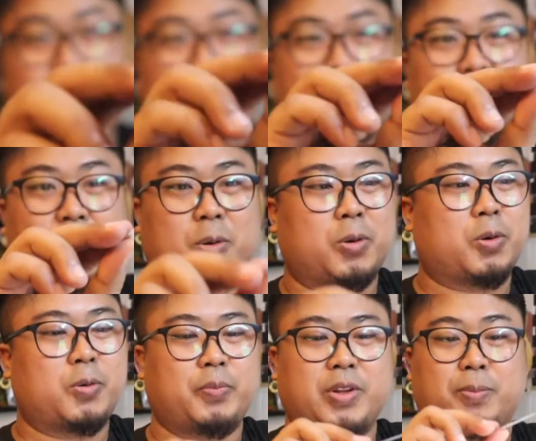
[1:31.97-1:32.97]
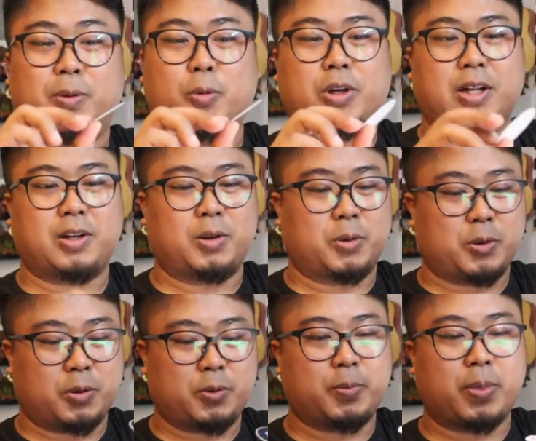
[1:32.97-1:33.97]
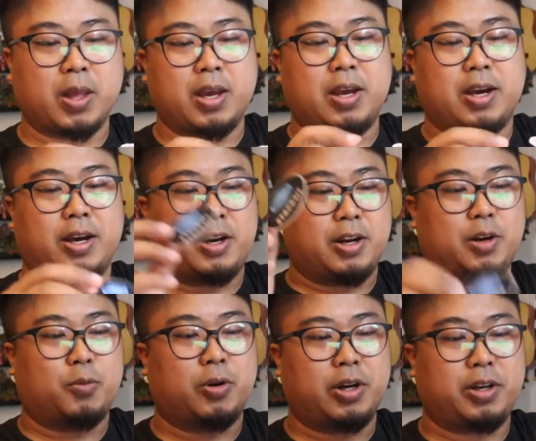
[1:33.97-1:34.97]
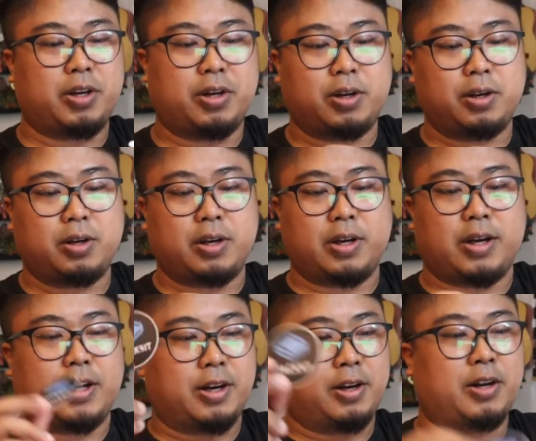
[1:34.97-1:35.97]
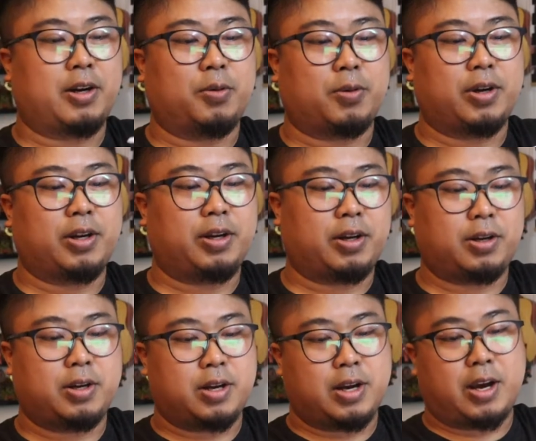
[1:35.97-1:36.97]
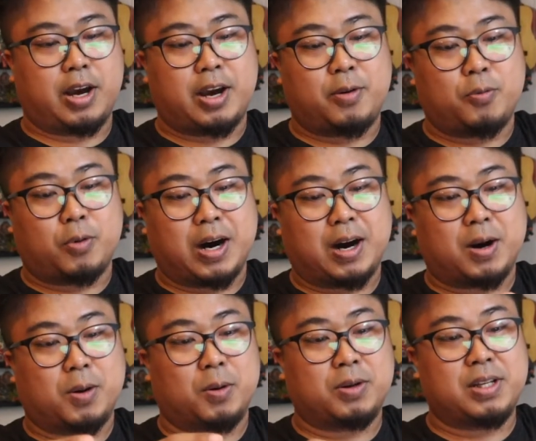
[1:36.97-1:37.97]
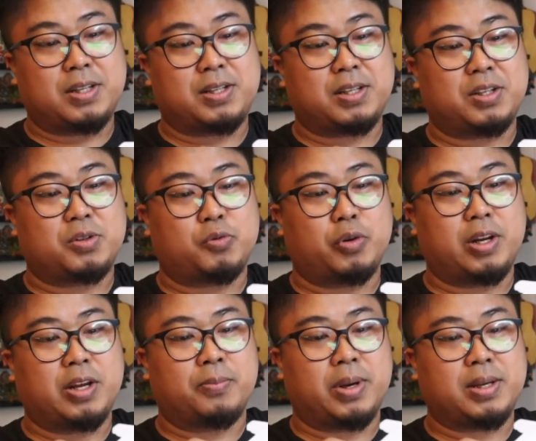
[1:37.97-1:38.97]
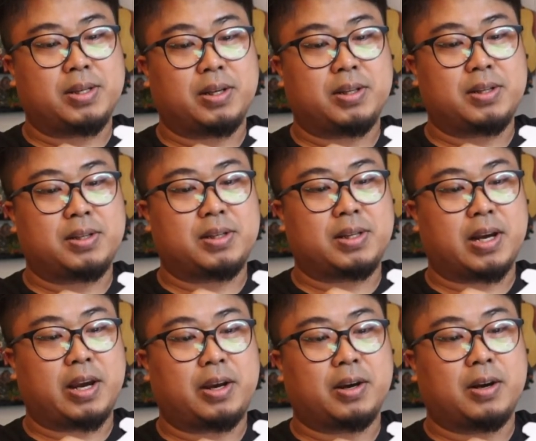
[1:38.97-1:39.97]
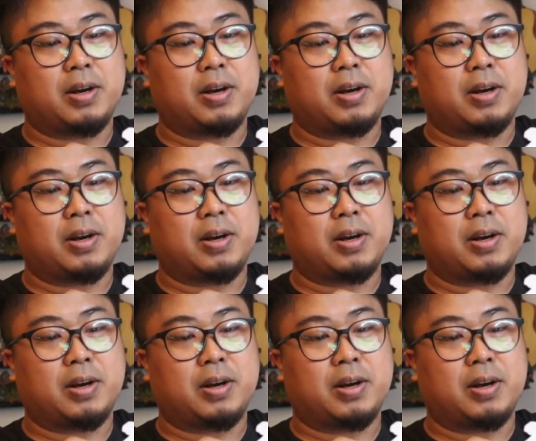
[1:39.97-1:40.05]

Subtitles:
like the logo, the blue color logo. Another one here, and another one here. And wow, this is really amazing. This is like